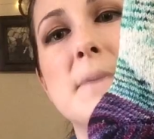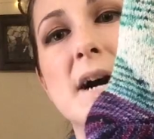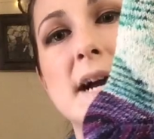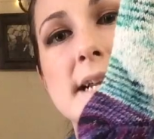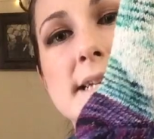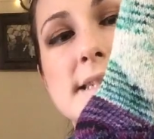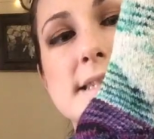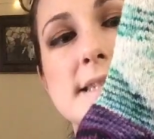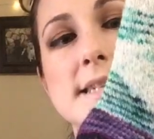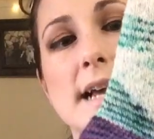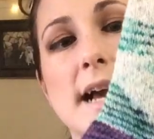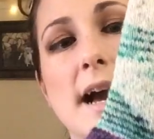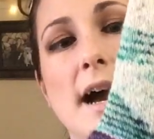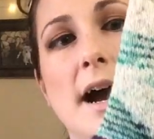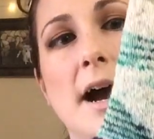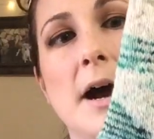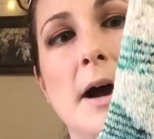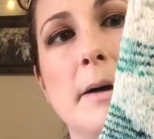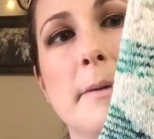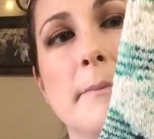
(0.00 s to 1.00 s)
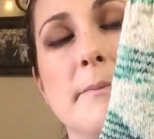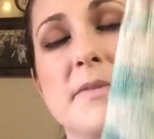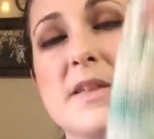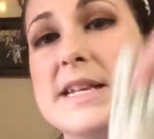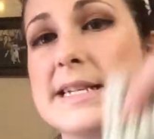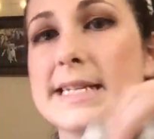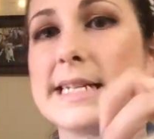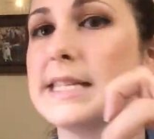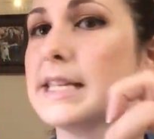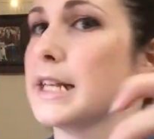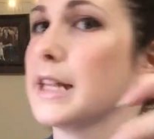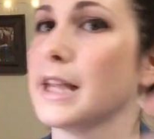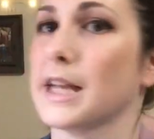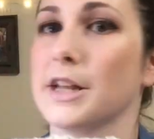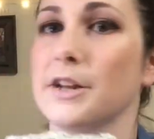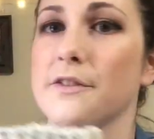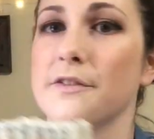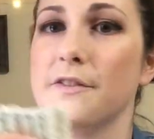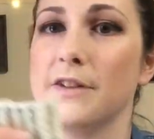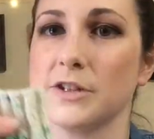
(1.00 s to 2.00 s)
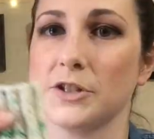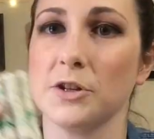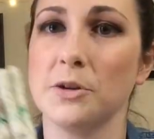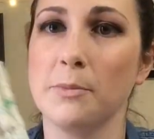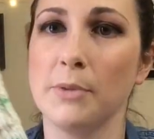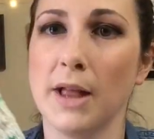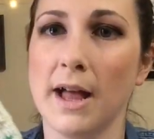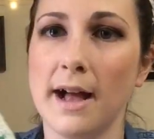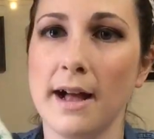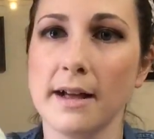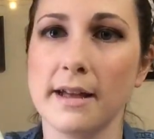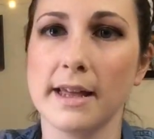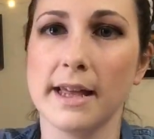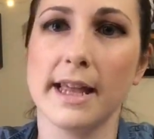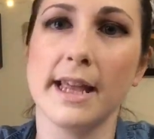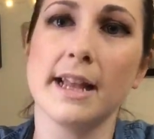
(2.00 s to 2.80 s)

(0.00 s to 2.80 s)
But these didn't get like an official block,